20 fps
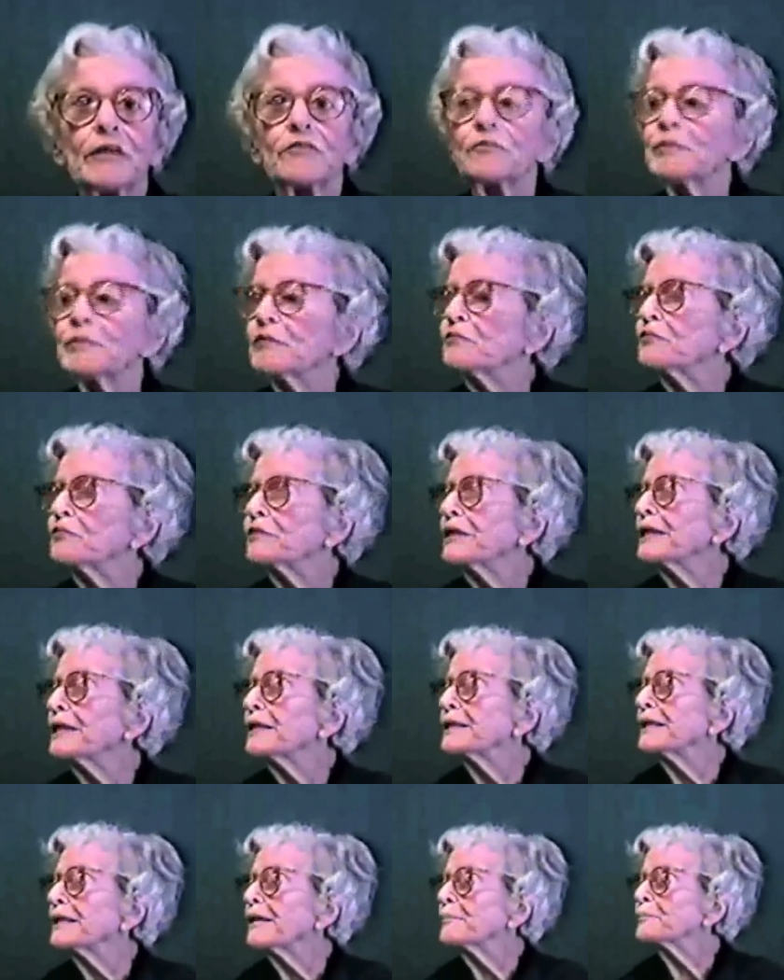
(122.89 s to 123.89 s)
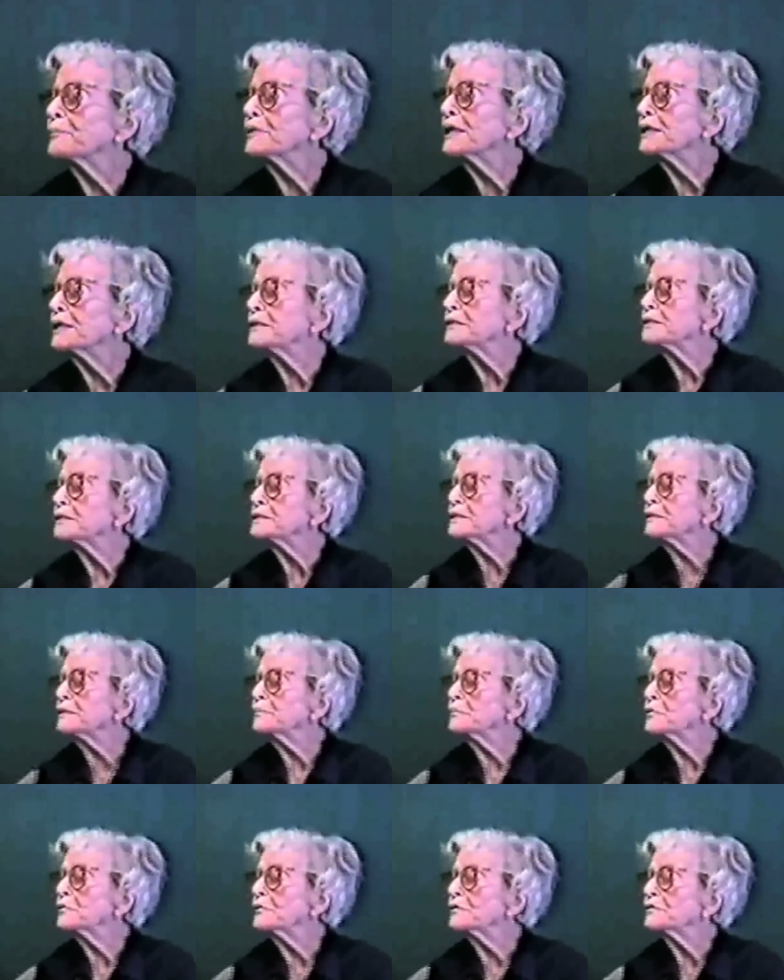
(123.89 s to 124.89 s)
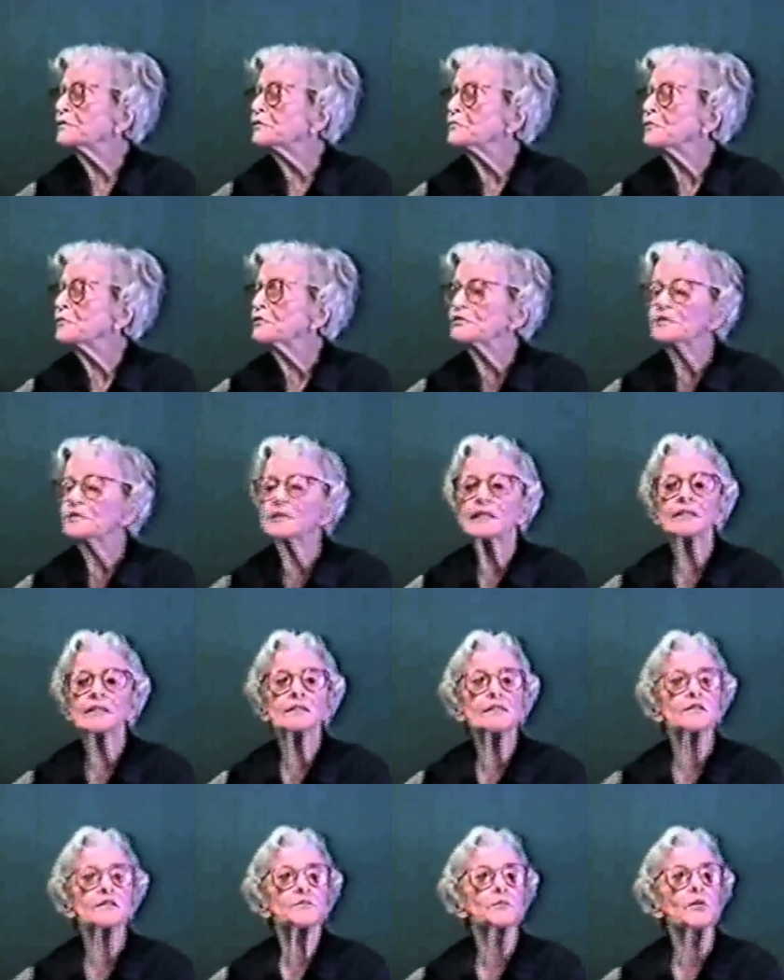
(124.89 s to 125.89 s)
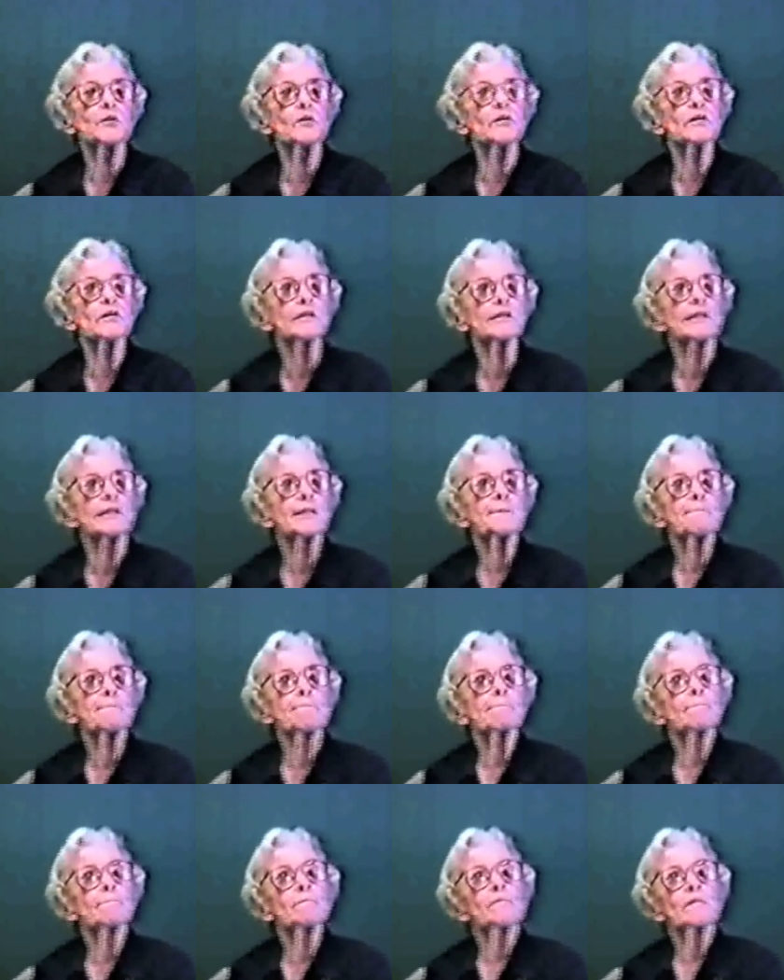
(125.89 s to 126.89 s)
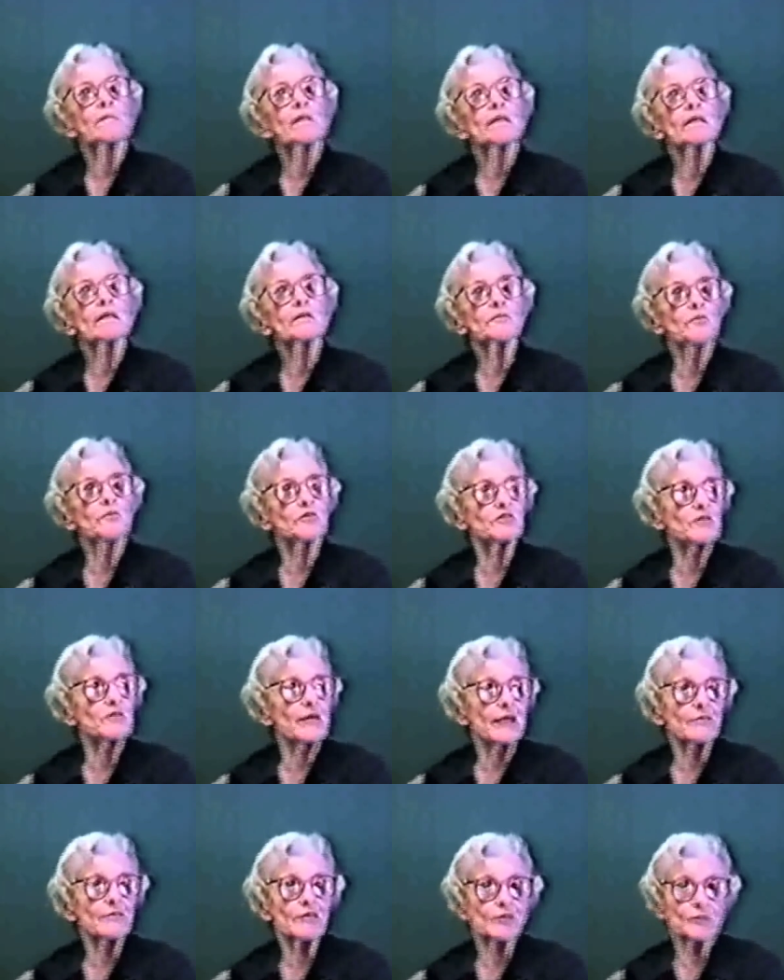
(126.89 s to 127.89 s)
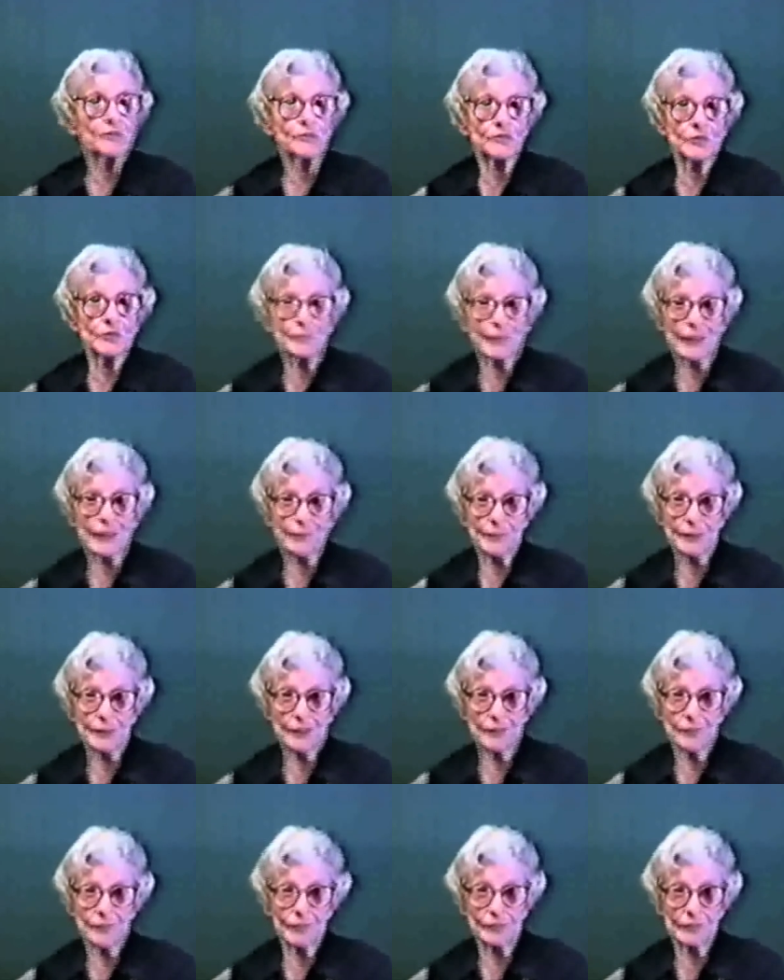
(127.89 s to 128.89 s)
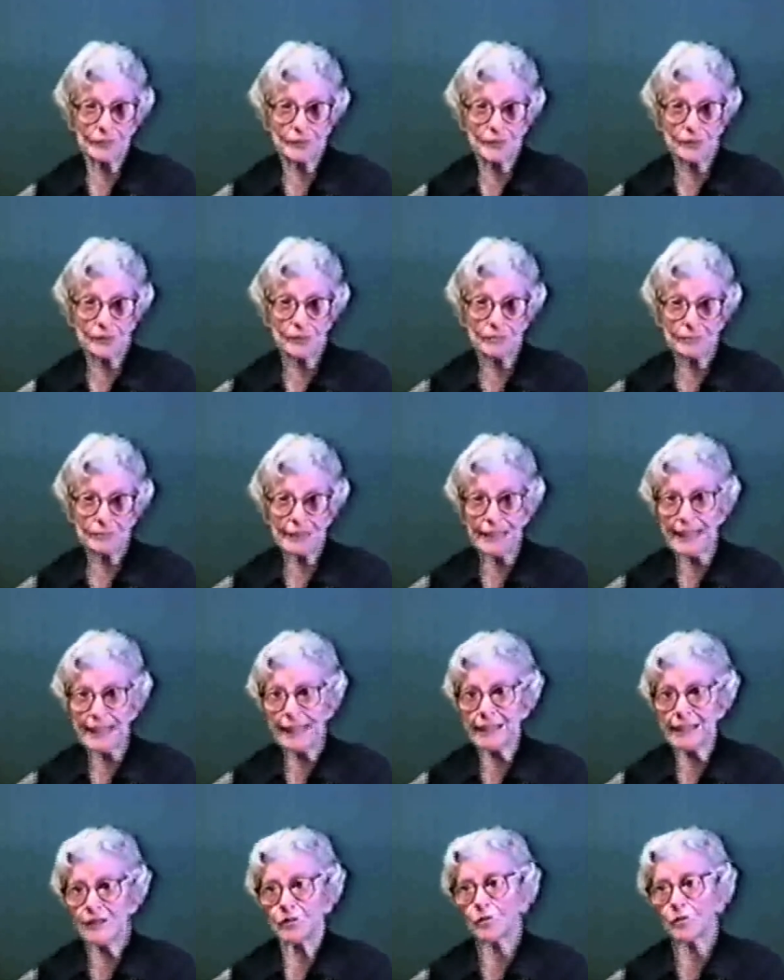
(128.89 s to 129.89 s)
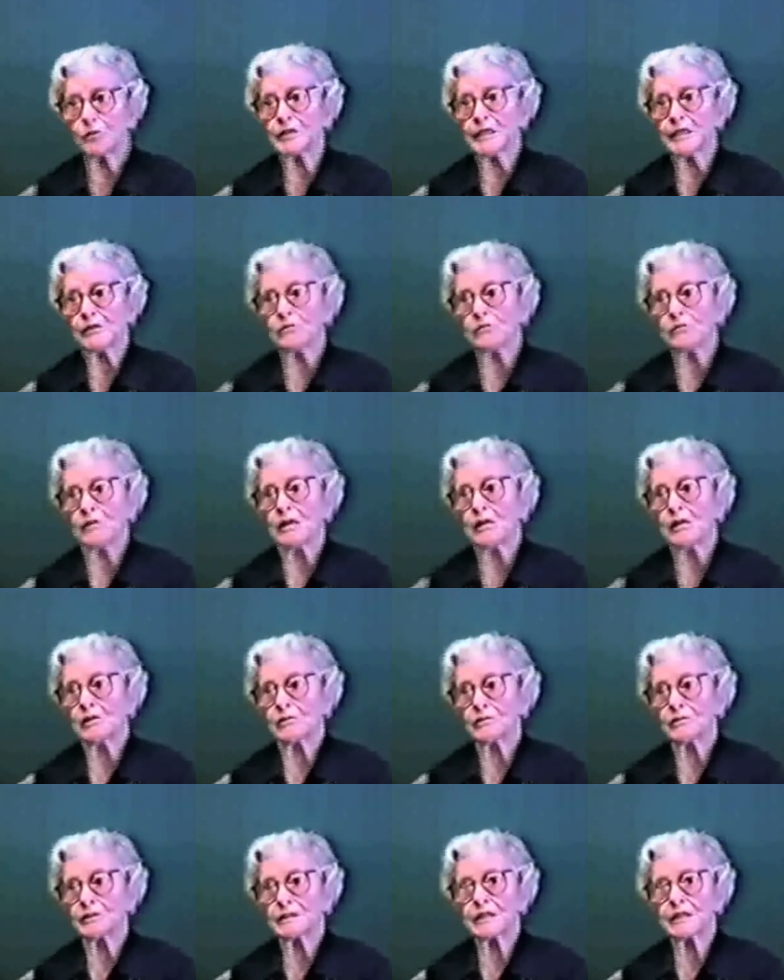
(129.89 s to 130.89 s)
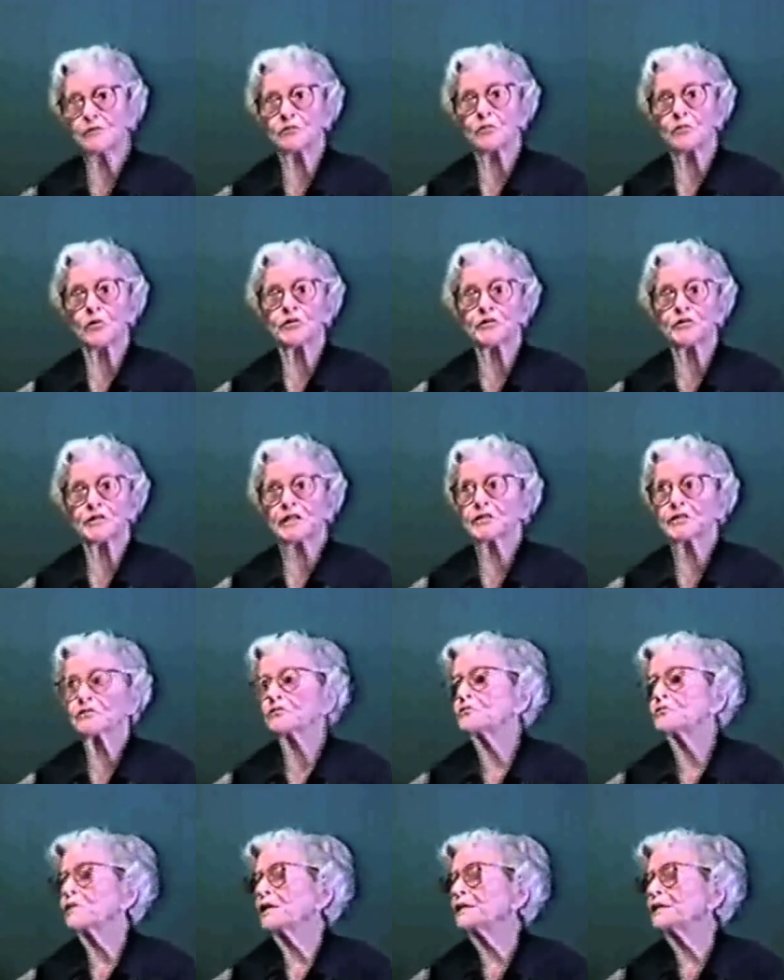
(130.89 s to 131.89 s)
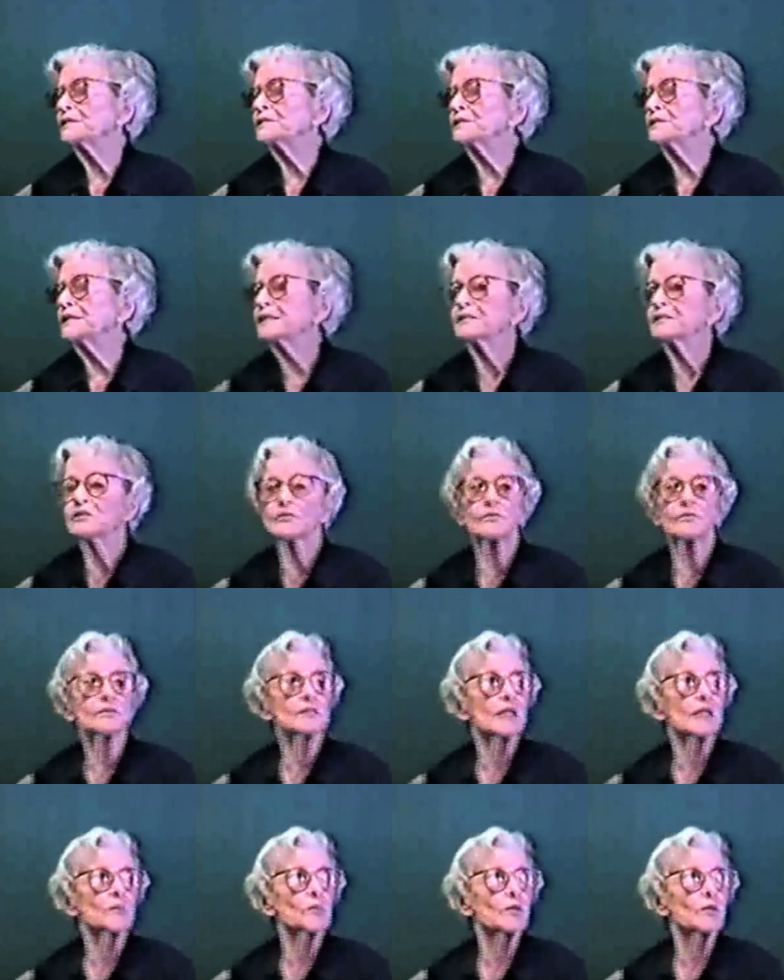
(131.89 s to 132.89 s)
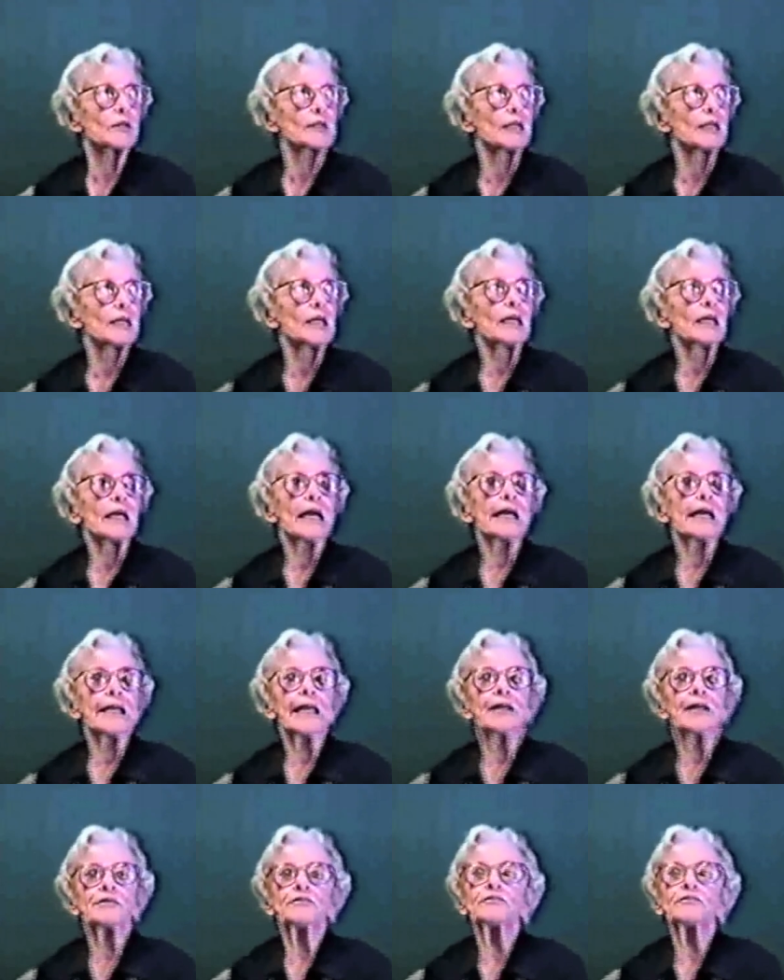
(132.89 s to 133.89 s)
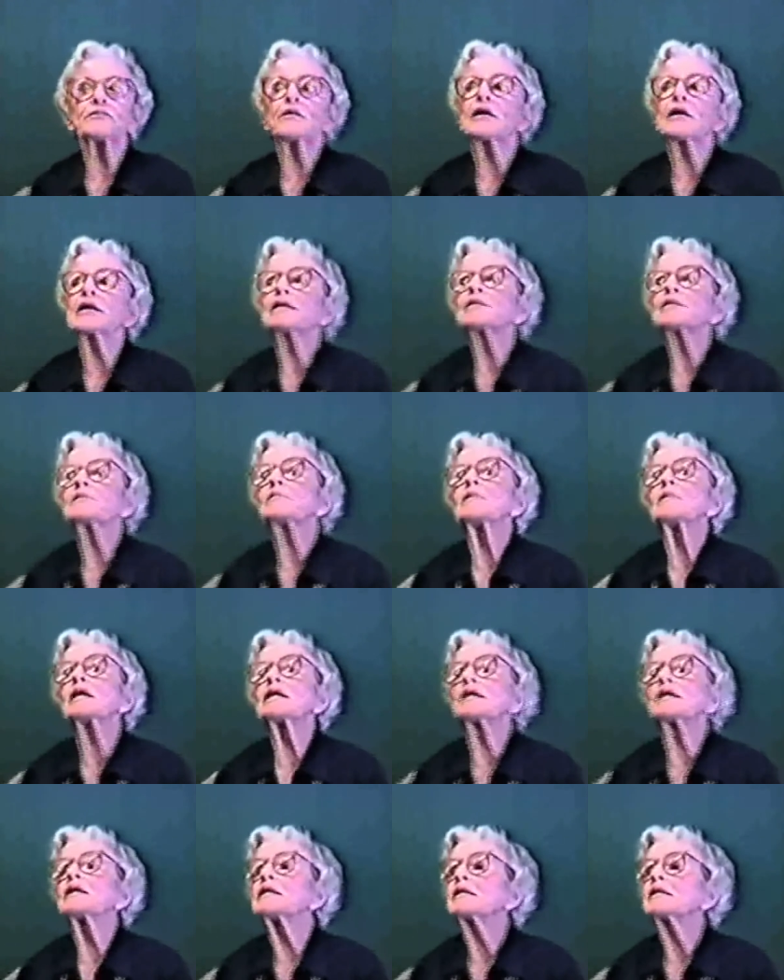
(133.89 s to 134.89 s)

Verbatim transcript: have been fairly updated point, it wasn't at this point. It was, however, used by people. So in looking around and wanting to write a letter to someone, I had to find my